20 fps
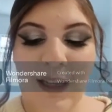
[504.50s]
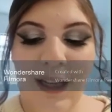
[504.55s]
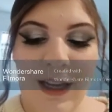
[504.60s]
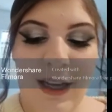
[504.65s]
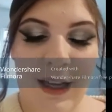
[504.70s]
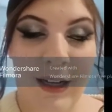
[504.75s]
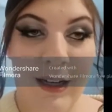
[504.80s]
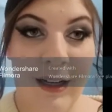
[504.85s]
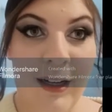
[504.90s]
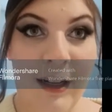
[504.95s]

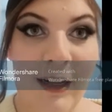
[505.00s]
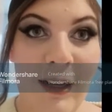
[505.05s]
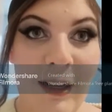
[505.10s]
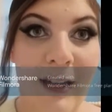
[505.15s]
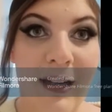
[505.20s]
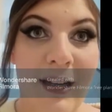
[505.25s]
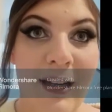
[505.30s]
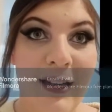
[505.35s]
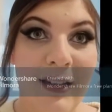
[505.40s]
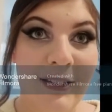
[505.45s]
And
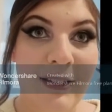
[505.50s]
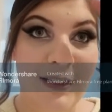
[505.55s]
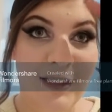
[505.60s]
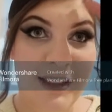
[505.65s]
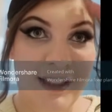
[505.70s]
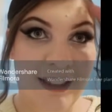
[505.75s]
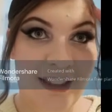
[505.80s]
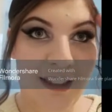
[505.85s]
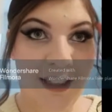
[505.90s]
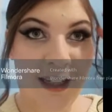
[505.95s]
yeah,
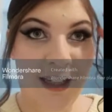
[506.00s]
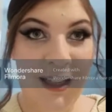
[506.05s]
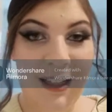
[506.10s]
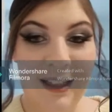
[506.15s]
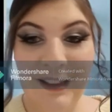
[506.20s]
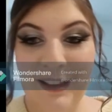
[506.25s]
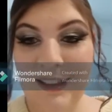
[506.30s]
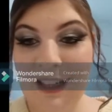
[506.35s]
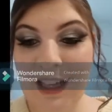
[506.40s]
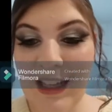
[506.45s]

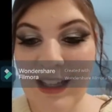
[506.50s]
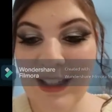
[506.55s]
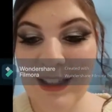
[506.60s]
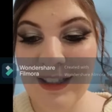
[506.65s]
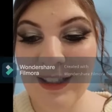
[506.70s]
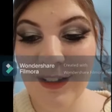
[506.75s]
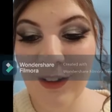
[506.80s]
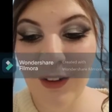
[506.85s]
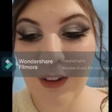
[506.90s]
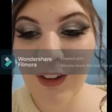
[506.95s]
it's getting
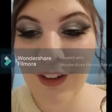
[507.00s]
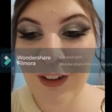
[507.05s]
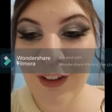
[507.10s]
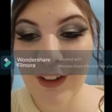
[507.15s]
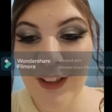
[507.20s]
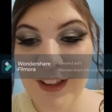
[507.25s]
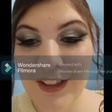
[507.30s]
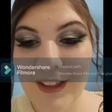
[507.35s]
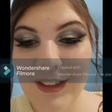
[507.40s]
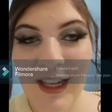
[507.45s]
so
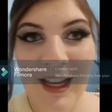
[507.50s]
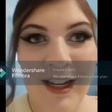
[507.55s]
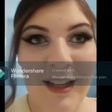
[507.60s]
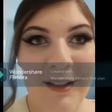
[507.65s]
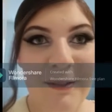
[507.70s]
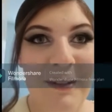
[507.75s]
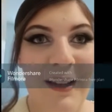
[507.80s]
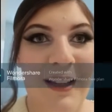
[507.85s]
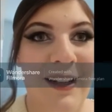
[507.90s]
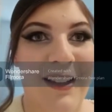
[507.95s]
close and
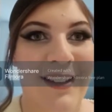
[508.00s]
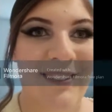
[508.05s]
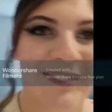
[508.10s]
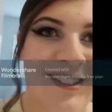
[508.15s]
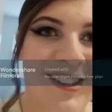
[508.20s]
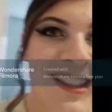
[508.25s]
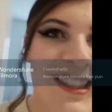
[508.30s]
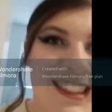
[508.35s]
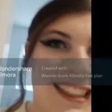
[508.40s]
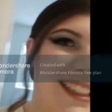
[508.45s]
I'm
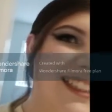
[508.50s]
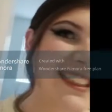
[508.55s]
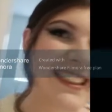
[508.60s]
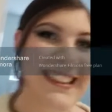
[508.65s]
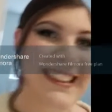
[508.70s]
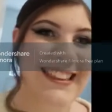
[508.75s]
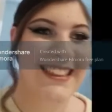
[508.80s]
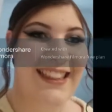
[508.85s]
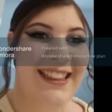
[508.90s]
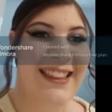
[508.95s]
getting really
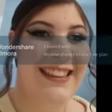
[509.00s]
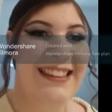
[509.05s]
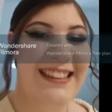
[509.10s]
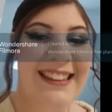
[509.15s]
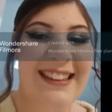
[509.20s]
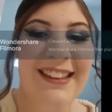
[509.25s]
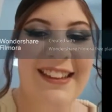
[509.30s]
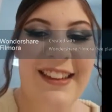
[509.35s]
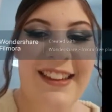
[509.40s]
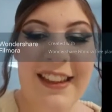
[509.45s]

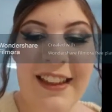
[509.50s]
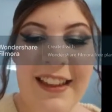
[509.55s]
excited.